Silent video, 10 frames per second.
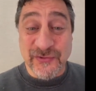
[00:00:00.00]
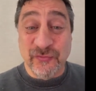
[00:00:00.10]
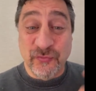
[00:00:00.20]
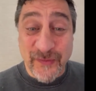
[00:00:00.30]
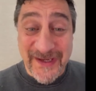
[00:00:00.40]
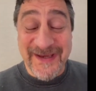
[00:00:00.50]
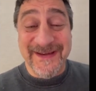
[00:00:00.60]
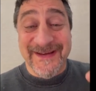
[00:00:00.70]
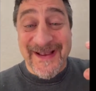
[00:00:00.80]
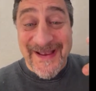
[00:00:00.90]
to
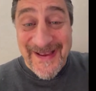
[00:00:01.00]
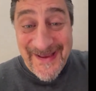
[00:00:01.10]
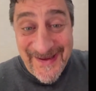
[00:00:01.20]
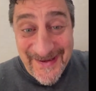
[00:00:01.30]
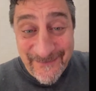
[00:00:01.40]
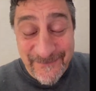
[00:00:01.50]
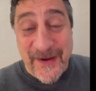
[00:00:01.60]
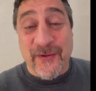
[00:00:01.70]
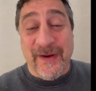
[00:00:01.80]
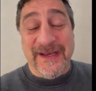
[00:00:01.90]

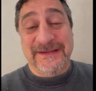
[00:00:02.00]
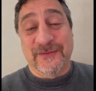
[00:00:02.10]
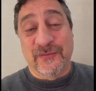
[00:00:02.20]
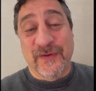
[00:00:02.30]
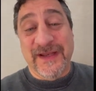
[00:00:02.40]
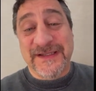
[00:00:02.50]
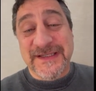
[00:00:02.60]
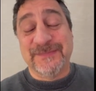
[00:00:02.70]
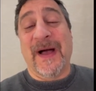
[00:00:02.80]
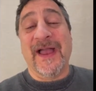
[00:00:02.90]

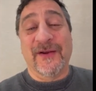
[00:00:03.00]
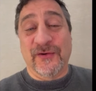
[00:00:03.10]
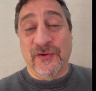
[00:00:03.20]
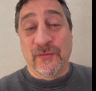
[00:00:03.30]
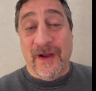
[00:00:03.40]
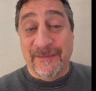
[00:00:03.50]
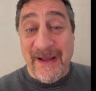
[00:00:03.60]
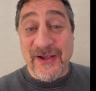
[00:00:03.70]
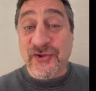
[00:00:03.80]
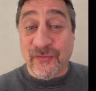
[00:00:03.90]
reinspire you
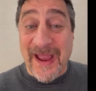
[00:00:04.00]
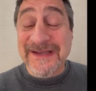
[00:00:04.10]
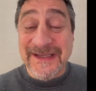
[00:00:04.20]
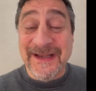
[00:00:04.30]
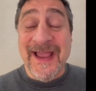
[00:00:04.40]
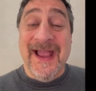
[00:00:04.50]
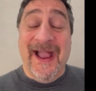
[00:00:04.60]
about your acting.